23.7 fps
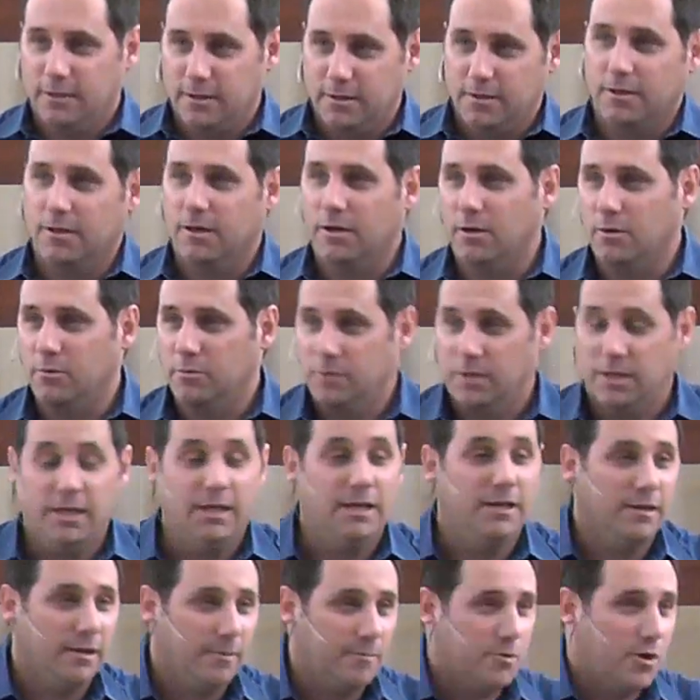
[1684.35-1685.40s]
you know,
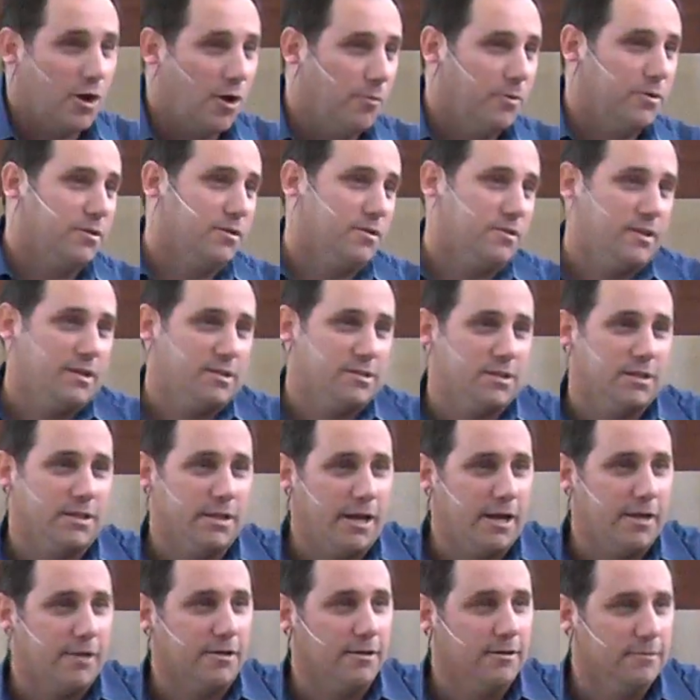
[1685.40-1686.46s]
he ended up going to
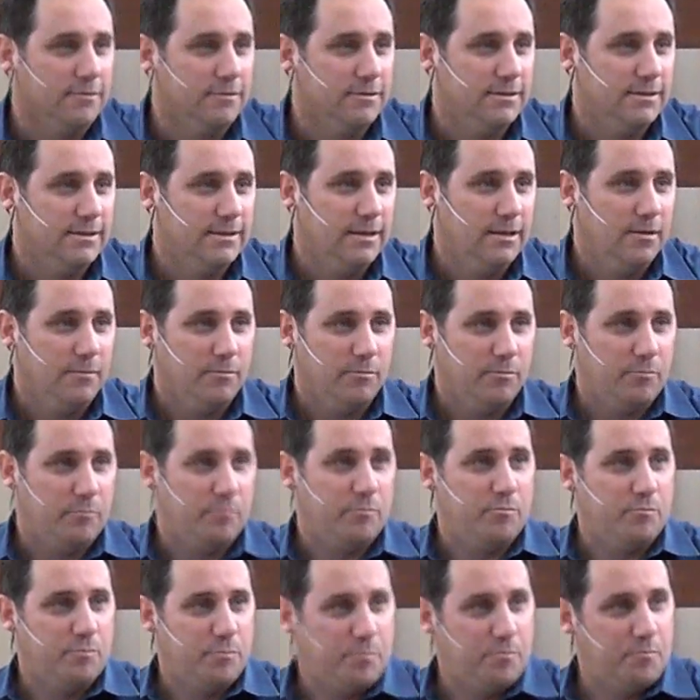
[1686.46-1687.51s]
Thessalonica.
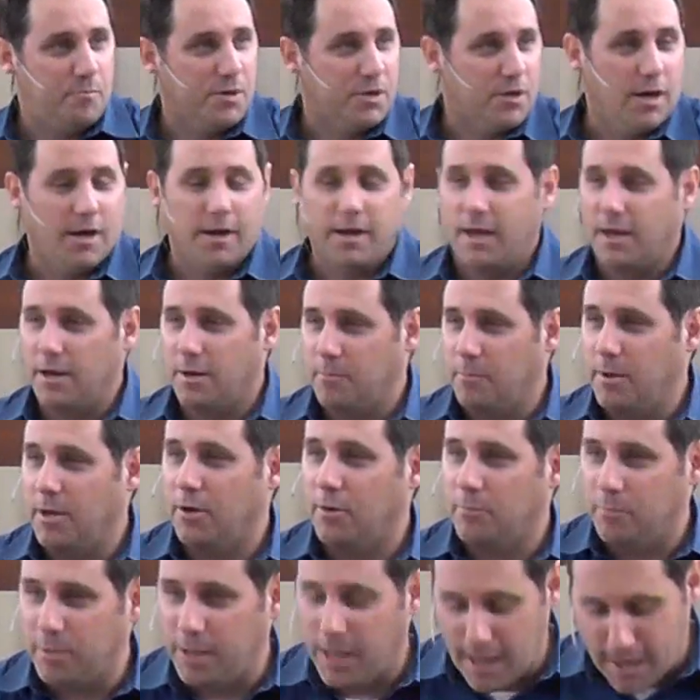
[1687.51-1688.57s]
But God had a
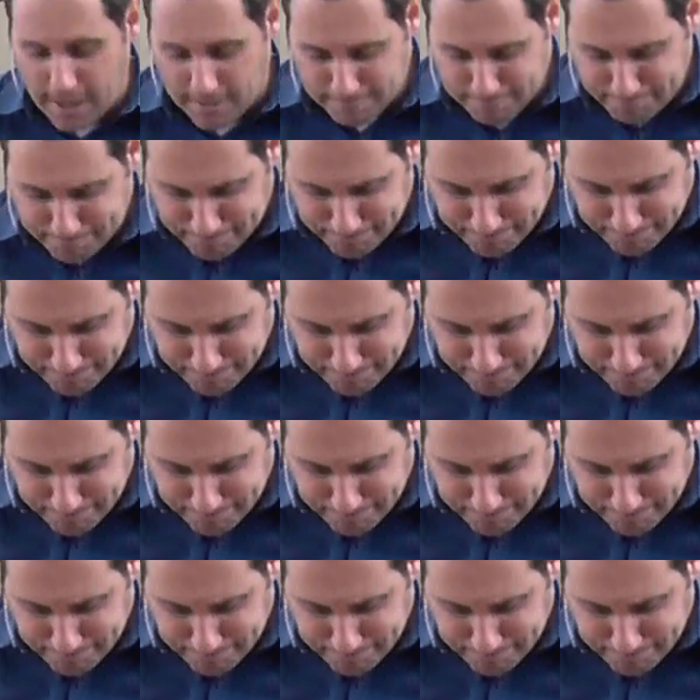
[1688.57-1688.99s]
better plan.